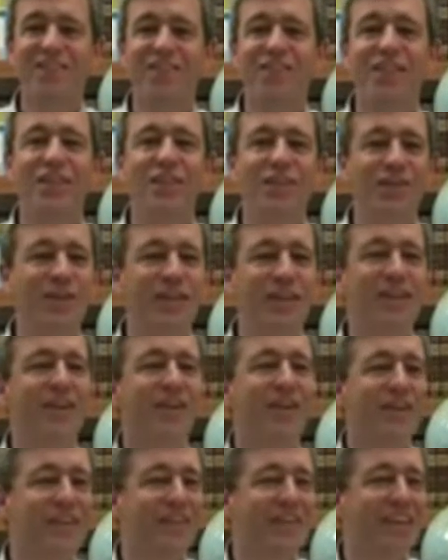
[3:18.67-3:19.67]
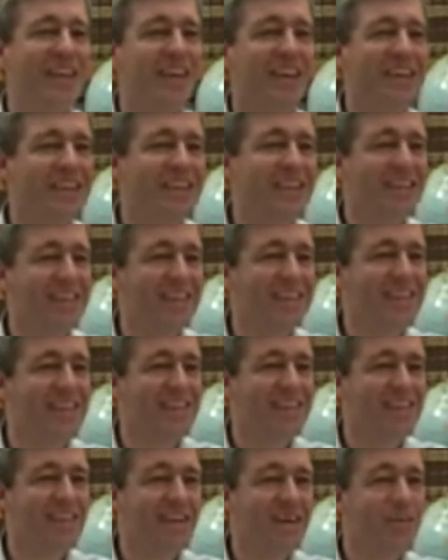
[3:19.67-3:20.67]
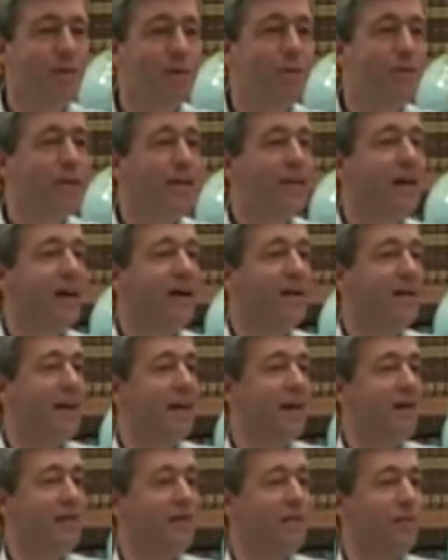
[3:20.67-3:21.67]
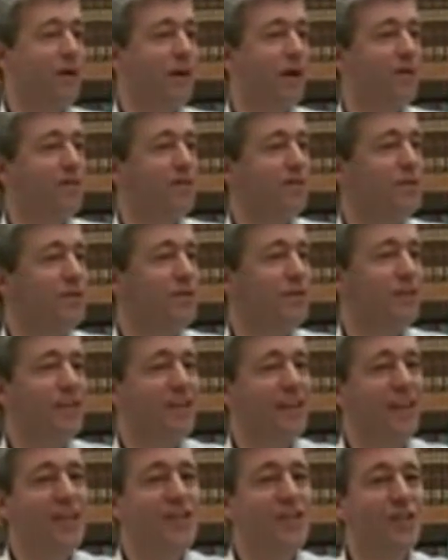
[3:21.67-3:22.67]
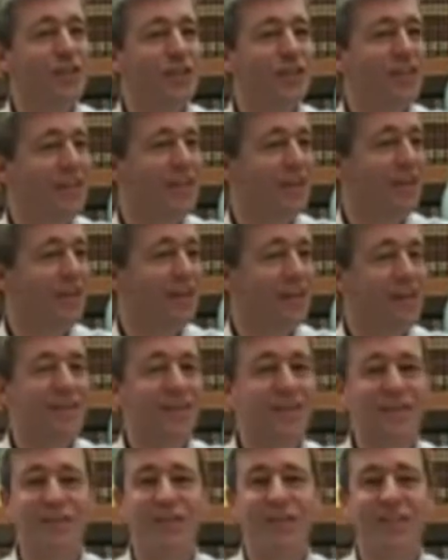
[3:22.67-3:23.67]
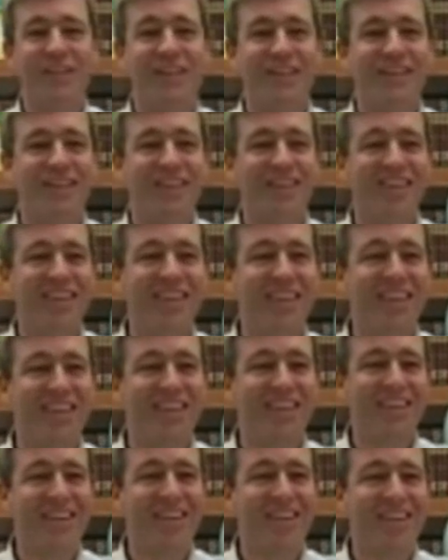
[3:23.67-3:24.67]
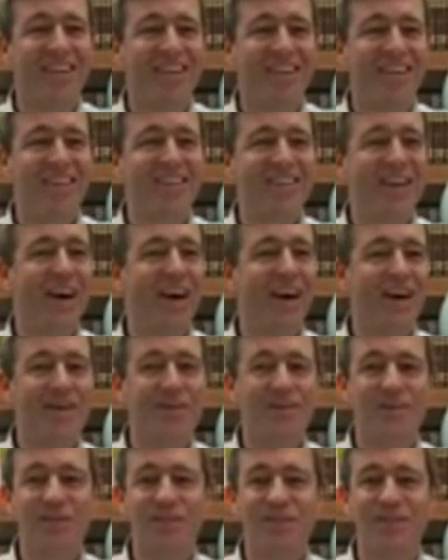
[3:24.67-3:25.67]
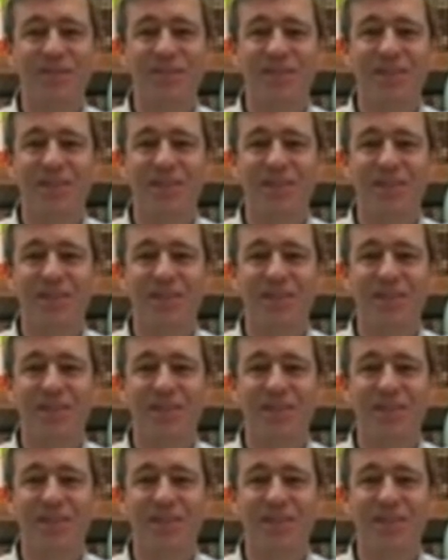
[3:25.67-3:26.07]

Continuing on in that. But we kind of have a problem with the Galatian heresy at times.